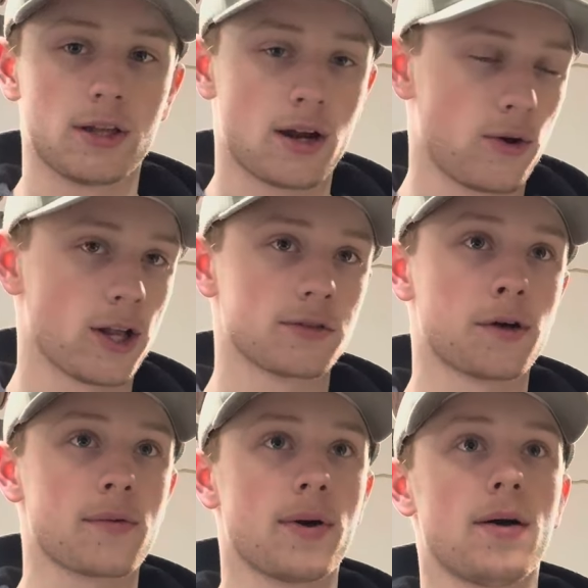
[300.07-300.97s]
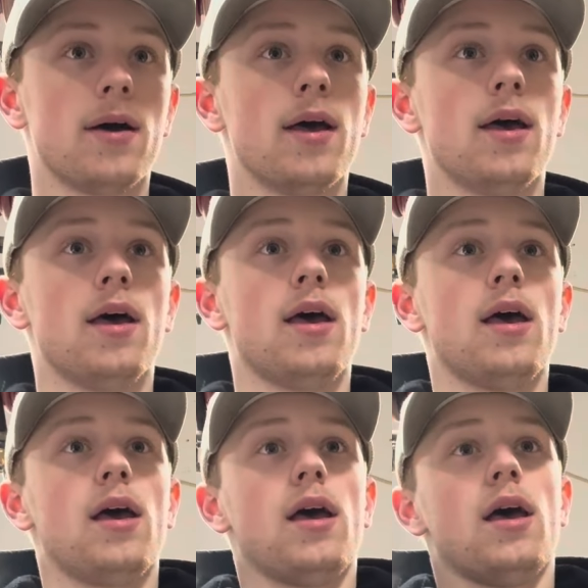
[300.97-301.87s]
that I want to talk about
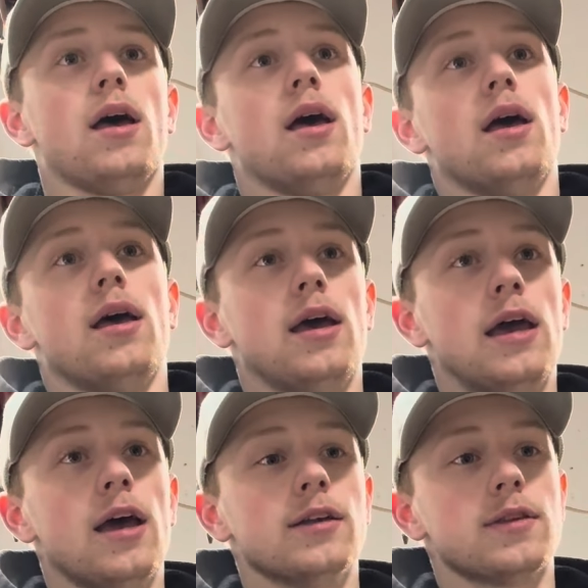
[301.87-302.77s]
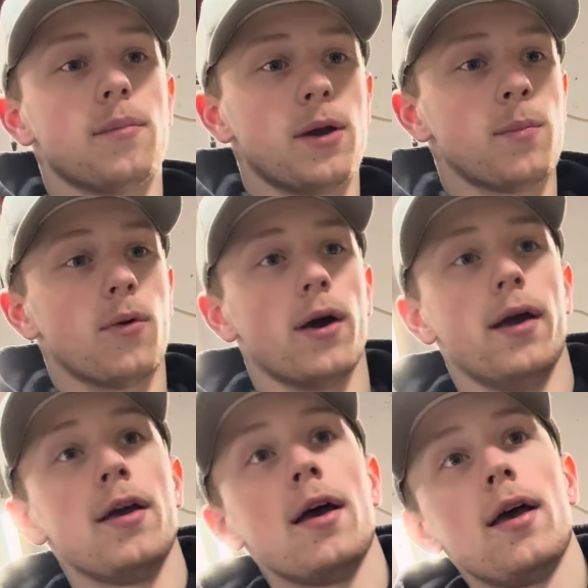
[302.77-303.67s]
is the big boy.
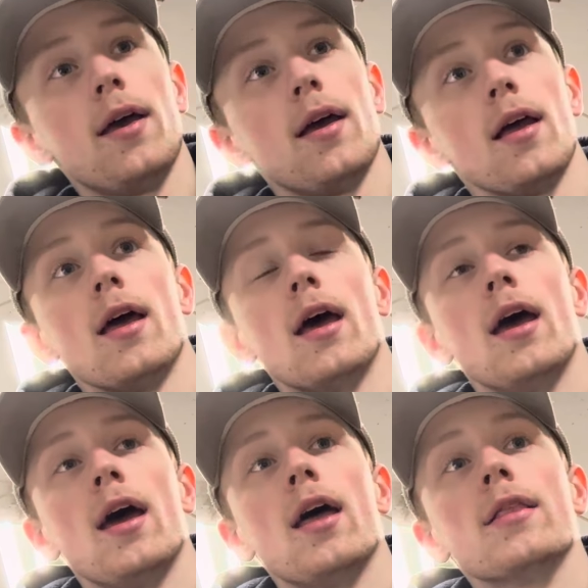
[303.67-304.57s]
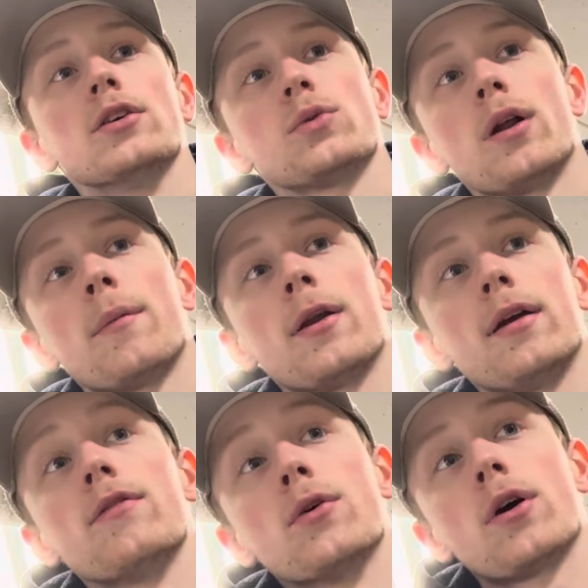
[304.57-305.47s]
And this one I'm going to
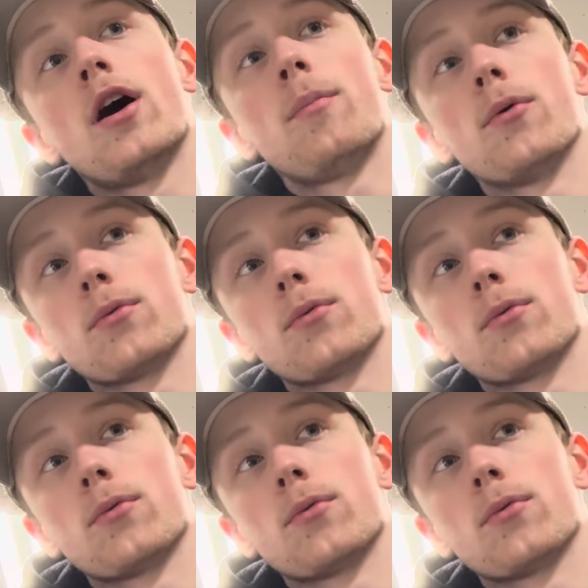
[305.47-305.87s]
give you a couple